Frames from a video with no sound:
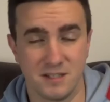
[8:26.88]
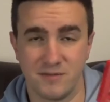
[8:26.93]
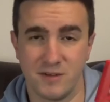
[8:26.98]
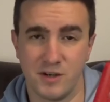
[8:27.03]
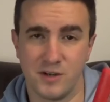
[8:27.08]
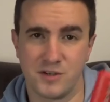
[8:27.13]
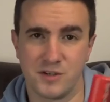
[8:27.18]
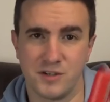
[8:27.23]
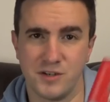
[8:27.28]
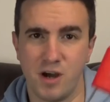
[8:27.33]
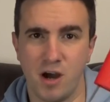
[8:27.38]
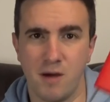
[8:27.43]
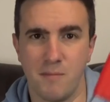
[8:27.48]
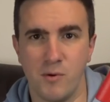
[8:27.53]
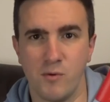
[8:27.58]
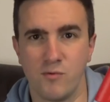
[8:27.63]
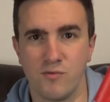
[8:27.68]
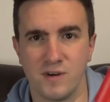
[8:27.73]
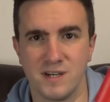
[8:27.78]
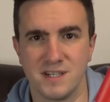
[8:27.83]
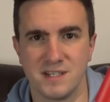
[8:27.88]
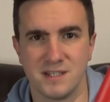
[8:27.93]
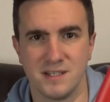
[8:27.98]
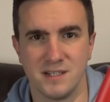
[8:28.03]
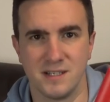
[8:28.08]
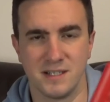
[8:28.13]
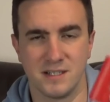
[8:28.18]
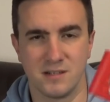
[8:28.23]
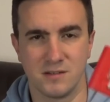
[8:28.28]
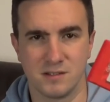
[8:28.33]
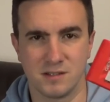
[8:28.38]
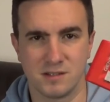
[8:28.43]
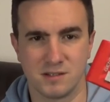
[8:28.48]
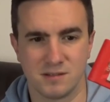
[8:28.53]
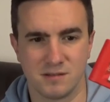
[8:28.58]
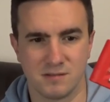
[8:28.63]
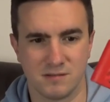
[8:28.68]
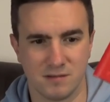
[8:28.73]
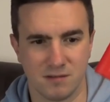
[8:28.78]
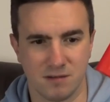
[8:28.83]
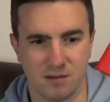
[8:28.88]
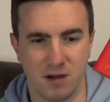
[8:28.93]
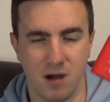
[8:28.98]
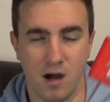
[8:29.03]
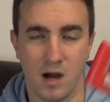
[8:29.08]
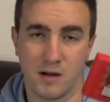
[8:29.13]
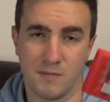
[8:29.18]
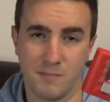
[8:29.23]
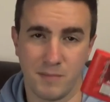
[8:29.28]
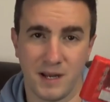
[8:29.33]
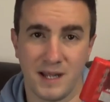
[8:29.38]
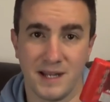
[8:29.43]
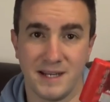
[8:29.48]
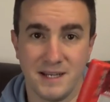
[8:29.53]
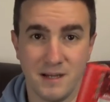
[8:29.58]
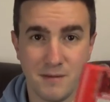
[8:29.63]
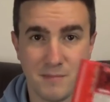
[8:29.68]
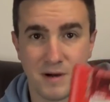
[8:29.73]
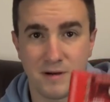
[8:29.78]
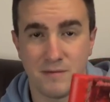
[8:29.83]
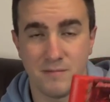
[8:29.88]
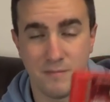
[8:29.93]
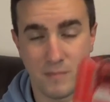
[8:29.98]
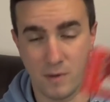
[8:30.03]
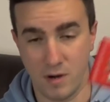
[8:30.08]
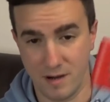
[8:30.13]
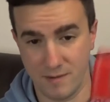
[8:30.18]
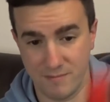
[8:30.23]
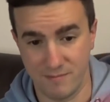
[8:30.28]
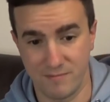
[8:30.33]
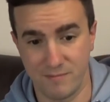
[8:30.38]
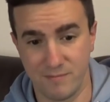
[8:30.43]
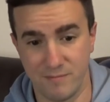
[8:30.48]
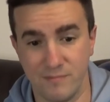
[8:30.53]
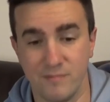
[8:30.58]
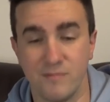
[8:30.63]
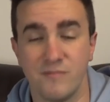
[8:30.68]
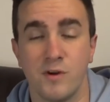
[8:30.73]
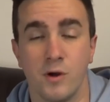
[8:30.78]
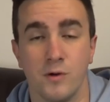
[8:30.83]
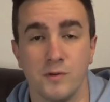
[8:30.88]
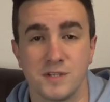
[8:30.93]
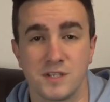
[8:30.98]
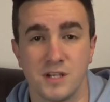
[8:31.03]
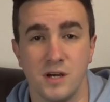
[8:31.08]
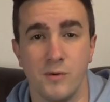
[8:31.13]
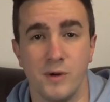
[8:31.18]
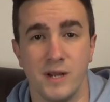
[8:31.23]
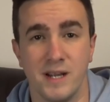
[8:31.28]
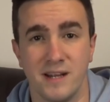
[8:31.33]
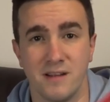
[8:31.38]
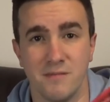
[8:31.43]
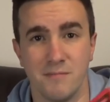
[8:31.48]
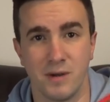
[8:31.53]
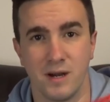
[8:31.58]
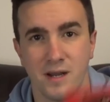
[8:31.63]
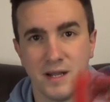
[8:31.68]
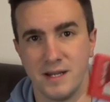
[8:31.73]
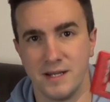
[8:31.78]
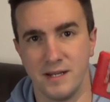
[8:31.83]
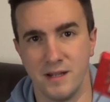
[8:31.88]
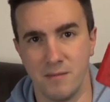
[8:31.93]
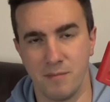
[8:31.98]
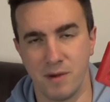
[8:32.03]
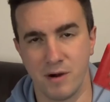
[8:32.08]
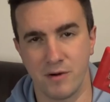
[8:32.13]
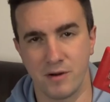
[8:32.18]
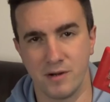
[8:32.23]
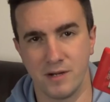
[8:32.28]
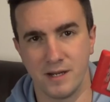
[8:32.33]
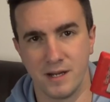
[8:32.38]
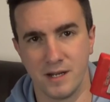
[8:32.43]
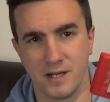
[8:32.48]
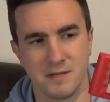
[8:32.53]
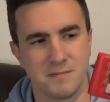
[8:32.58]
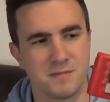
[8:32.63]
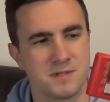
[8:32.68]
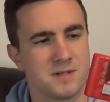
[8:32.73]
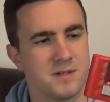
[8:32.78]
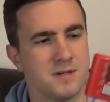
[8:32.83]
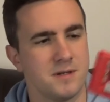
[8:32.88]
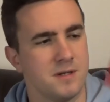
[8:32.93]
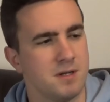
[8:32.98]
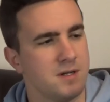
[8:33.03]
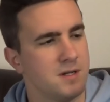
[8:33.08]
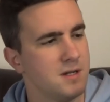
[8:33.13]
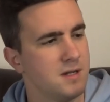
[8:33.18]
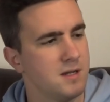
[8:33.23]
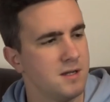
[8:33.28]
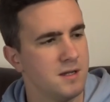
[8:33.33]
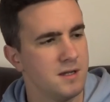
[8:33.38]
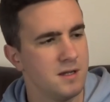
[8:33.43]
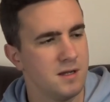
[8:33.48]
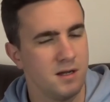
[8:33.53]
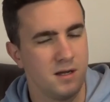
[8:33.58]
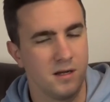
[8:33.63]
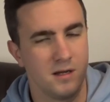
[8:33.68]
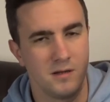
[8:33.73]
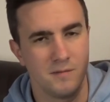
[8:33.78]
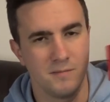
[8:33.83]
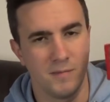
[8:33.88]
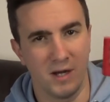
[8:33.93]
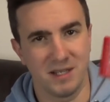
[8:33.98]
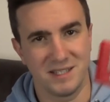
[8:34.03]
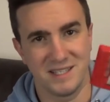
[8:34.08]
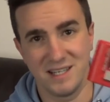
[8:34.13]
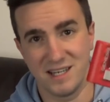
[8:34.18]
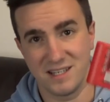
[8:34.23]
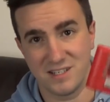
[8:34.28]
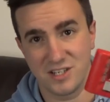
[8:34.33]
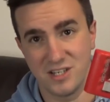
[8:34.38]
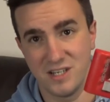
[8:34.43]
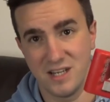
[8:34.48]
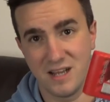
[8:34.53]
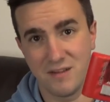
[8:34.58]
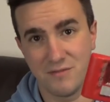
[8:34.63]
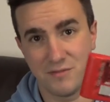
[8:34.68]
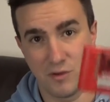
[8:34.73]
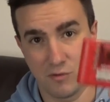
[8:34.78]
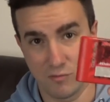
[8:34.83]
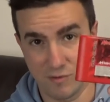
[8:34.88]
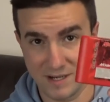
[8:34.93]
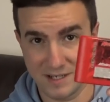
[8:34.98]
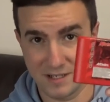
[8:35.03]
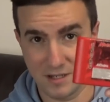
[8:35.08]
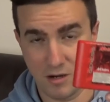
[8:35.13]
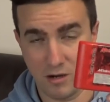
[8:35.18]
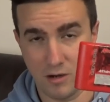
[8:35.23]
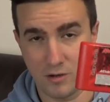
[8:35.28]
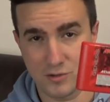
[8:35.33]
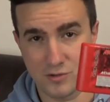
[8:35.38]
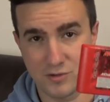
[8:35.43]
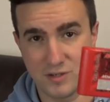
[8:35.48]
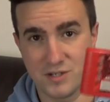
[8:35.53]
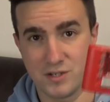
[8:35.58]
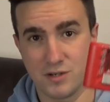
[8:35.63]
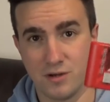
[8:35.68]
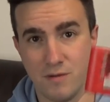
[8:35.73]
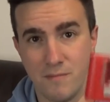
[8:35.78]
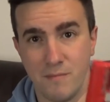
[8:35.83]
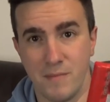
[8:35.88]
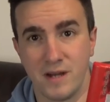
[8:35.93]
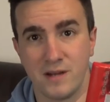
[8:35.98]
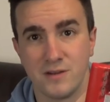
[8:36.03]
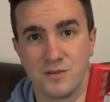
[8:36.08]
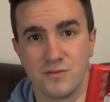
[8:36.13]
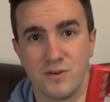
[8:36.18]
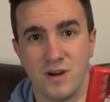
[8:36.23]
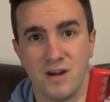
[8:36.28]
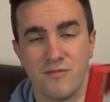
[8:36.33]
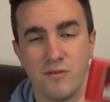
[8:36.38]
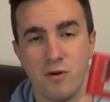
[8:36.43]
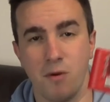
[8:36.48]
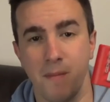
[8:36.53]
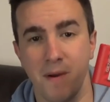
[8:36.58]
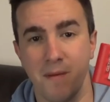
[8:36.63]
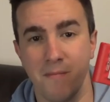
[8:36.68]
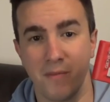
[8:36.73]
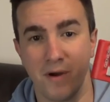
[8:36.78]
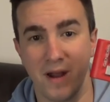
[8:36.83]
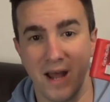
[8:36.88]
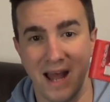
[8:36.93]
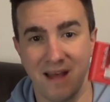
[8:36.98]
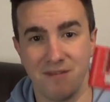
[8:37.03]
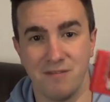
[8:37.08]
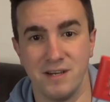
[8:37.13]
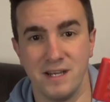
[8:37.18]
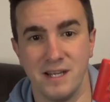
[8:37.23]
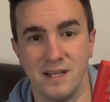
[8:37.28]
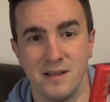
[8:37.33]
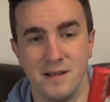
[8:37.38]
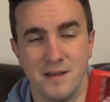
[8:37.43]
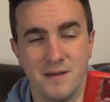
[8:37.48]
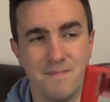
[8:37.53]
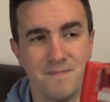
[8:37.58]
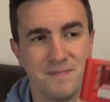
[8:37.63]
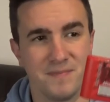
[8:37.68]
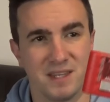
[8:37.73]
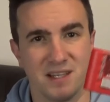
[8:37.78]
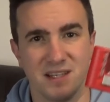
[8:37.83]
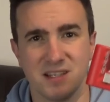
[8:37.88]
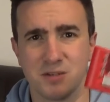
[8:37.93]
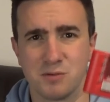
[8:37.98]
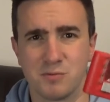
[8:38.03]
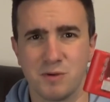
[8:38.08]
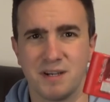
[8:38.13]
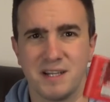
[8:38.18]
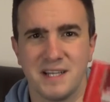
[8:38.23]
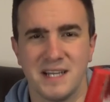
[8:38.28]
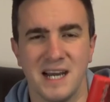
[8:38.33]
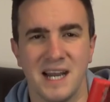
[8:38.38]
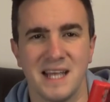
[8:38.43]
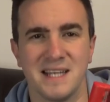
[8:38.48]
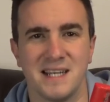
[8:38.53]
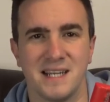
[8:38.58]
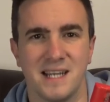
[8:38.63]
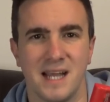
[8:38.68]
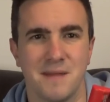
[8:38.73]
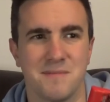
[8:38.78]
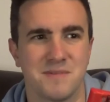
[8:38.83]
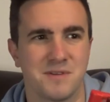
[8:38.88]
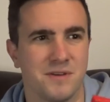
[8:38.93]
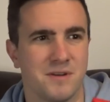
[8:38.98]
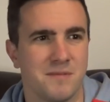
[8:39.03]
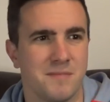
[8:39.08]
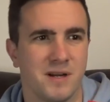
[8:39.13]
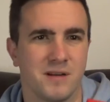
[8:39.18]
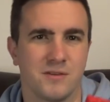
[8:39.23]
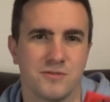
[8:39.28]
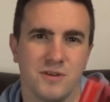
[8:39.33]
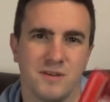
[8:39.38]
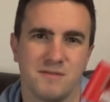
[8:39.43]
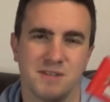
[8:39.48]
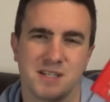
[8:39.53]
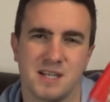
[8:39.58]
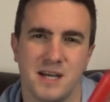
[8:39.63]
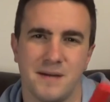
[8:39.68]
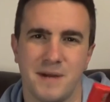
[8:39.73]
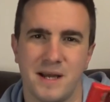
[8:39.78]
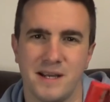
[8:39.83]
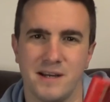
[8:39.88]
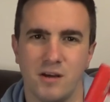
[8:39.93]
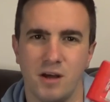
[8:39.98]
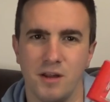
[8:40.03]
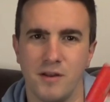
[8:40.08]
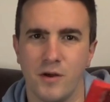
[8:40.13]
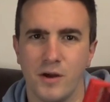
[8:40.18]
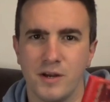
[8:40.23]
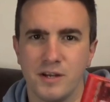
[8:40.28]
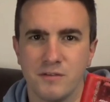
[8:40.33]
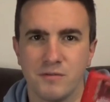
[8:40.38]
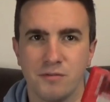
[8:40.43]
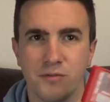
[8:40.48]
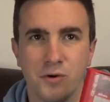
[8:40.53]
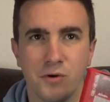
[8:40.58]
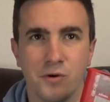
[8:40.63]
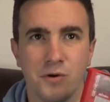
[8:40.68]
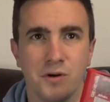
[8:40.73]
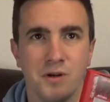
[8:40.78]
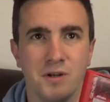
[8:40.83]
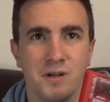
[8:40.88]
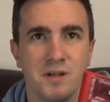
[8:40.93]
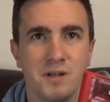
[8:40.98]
version that I bought recently, because I can play, my console here can play American games. I did actually have the red cartridge on Mega Drive. I remember having it. This is one of the later games on the Mega Drive. This came out in like 94,